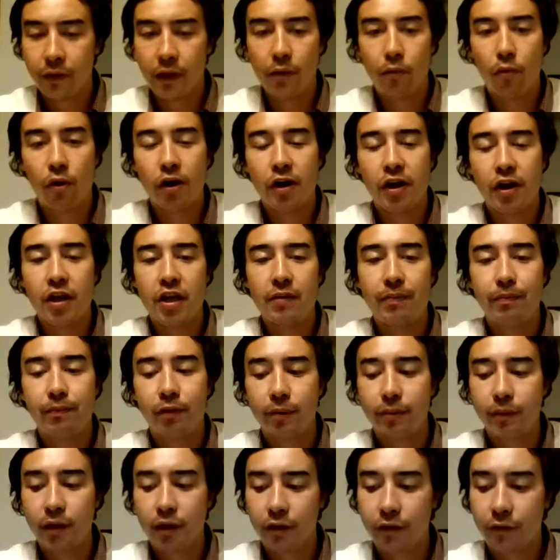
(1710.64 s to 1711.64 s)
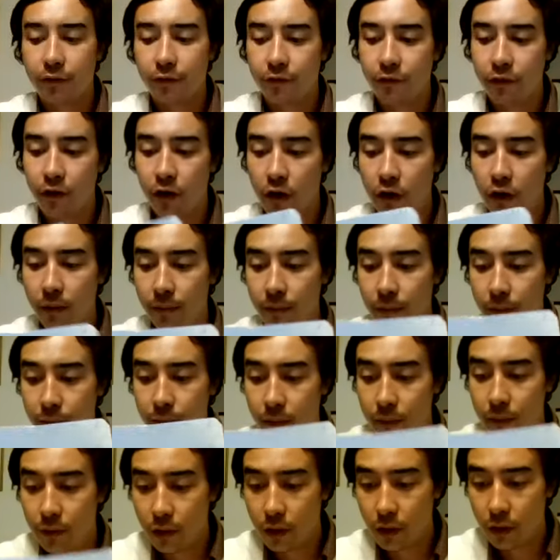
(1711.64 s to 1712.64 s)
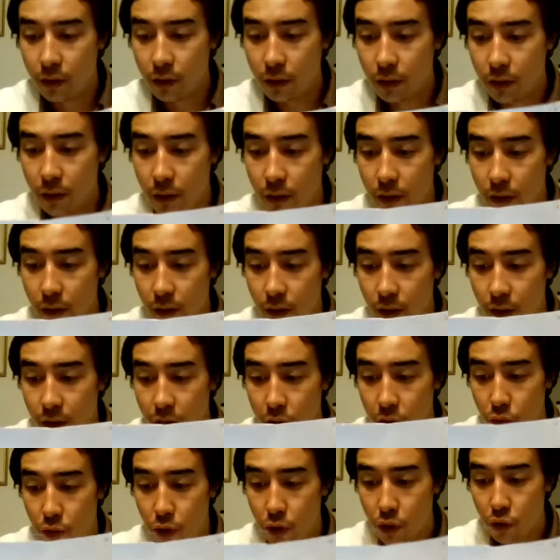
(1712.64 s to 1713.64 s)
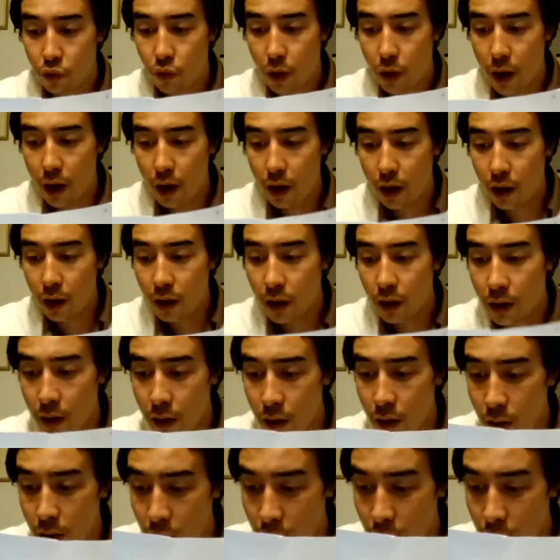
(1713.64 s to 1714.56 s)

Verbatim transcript: they want to implement from it'll require